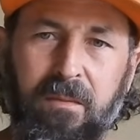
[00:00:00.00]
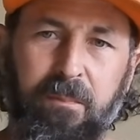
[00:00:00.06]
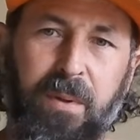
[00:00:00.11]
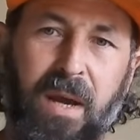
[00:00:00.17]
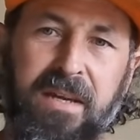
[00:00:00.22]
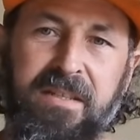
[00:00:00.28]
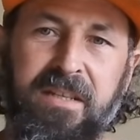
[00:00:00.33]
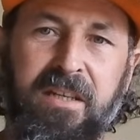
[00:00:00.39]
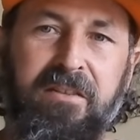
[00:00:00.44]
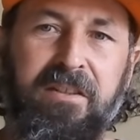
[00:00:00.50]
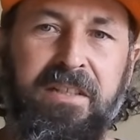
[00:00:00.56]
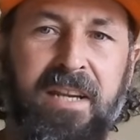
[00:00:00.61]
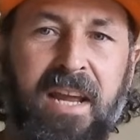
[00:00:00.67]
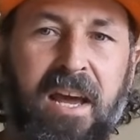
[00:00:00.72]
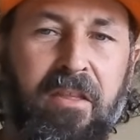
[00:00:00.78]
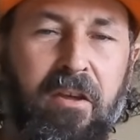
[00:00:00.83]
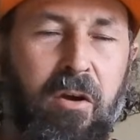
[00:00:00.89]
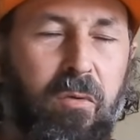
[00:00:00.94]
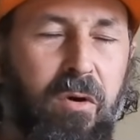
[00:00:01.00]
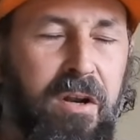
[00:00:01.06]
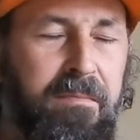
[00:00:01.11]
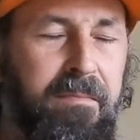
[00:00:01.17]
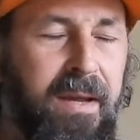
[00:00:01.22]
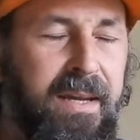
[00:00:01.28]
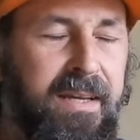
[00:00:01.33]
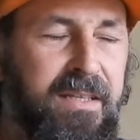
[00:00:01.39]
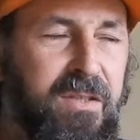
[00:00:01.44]
Basically now though, what
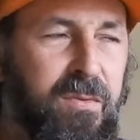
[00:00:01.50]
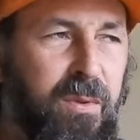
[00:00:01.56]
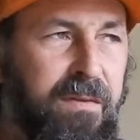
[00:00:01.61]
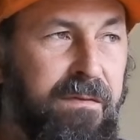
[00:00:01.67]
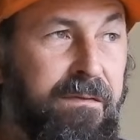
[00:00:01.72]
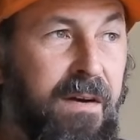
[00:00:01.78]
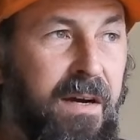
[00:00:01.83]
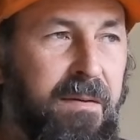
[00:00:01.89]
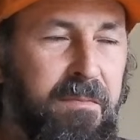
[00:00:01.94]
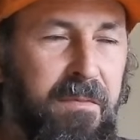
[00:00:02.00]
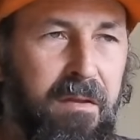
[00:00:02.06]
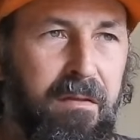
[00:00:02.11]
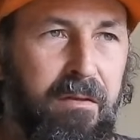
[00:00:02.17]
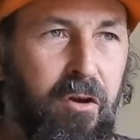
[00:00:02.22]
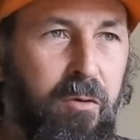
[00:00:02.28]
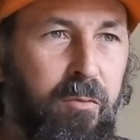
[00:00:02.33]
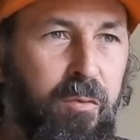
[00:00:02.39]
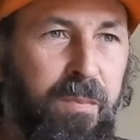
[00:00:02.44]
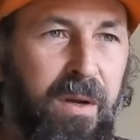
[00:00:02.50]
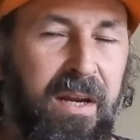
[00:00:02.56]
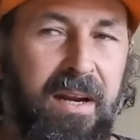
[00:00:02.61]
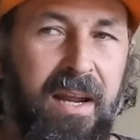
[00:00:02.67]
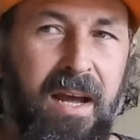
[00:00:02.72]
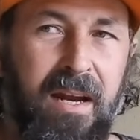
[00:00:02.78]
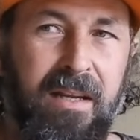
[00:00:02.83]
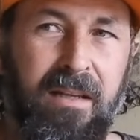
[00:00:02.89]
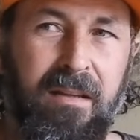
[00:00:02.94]
it means with the thermal
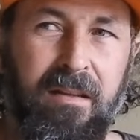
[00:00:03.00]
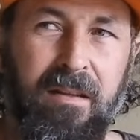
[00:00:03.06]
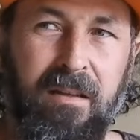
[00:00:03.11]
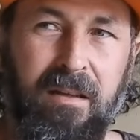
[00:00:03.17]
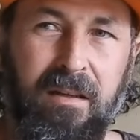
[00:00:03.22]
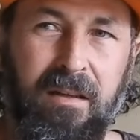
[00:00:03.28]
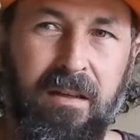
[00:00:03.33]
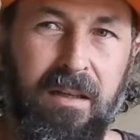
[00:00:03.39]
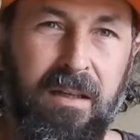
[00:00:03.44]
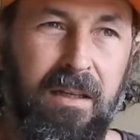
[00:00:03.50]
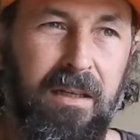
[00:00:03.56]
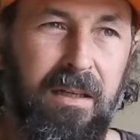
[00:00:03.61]
being out in the